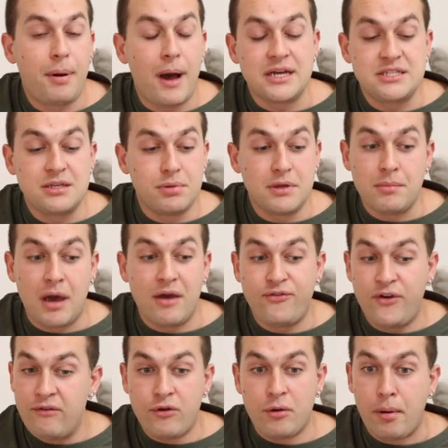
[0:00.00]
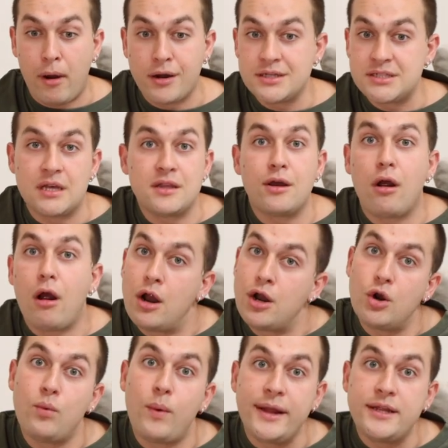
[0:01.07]
possibly my favorite part is that there are
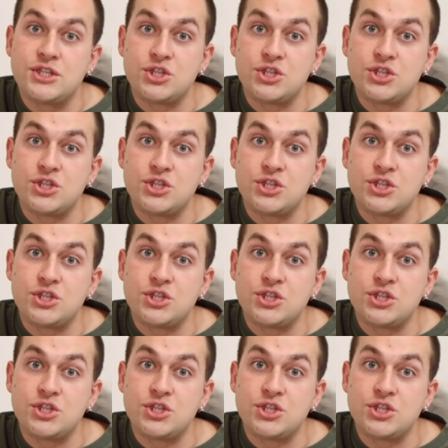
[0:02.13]
no white